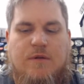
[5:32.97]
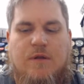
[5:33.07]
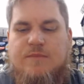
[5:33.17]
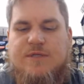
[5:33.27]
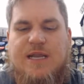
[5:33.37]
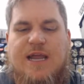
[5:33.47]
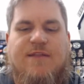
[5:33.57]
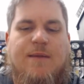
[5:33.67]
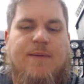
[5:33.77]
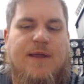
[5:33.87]
Just gonna have
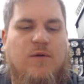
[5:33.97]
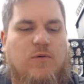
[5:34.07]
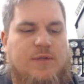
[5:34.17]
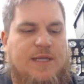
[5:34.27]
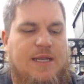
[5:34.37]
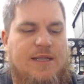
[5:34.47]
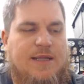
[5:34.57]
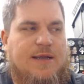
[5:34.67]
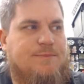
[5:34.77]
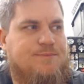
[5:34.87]
that pin holding it in
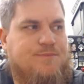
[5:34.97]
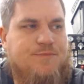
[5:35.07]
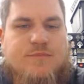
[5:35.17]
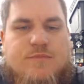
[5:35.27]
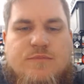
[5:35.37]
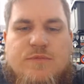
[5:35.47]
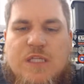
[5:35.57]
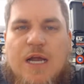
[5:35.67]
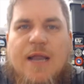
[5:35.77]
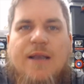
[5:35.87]
there.
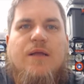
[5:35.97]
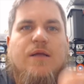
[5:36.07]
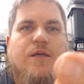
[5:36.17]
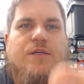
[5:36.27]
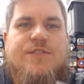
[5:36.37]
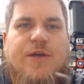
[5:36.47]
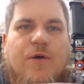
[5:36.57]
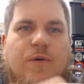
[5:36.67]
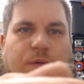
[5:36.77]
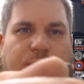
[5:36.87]
All right,
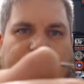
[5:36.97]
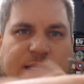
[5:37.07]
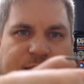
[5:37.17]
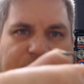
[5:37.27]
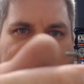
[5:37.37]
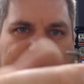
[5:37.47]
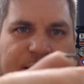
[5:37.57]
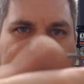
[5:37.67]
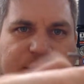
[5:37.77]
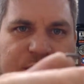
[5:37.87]
so this guy right
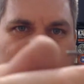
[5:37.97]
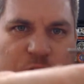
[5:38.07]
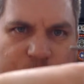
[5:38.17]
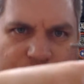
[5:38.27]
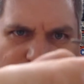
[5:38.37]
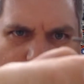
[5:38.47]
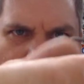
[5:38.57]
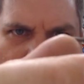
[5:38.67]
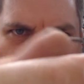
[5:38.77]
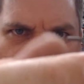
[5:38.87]
here has a little bit of a
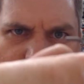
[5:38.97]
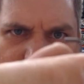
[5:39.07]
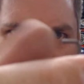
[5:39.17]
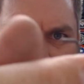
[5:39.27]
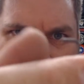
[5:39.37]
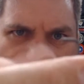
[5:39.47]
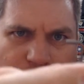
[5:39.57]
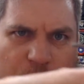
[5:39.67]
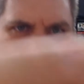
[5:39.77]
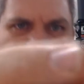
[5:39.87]
burr on it, and you can't
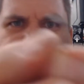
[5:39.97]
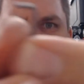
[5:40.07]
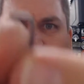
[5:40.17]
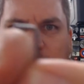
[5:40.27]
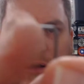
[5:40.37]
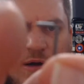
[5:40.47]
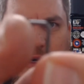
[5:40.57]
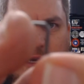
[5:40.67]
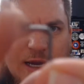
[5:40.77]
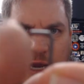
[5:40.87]
probably see it on
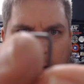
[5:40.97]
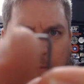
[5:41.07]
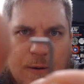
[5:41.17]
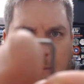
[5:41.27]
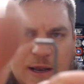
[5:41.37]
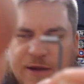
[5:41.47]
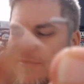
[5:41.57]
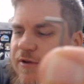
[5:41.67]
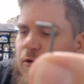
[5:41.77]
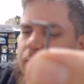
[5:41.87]
camera, but I can
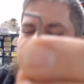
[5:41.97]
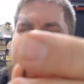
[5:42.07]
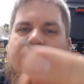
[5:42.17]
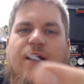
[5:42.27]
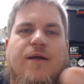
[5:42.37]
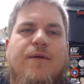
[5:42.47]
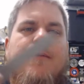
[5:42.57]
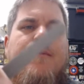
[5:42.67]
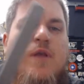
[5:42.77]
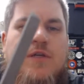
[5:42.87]
feel it with my finger.
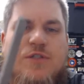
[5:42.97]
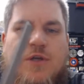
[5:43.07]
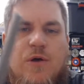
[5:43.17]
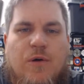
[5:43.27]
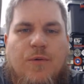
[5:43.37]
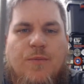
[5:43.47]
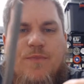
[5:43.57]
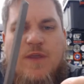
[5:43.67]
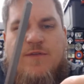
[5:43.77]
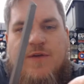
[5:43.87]
So
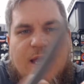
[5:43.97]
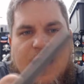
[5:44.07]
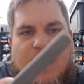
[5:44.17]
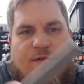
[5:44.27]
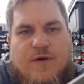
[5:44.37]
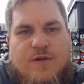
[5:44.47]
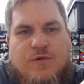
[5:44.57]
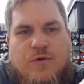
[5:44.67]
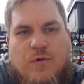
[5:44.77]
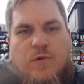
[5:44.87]
if you have a
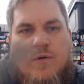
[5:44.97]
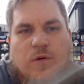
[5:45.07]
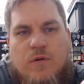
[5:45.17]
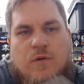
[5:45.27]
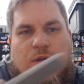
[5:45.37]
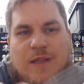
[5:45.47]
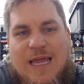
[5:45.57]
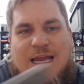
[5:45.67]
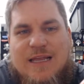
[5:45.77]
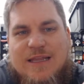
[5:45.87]
tool
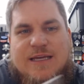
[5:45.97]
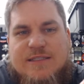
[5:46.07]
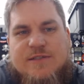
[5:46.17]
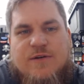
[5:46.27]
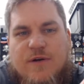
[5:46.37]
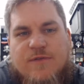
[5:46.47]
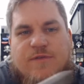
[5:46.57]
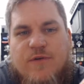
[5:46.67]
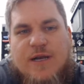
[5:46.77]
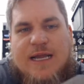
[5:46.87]
like this, or
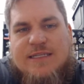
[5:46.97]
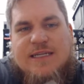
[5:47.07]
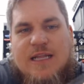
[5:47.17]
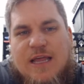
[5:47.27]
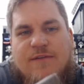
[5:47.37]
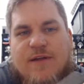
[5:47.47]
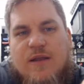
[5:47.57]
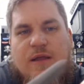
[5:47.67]
for a 1911,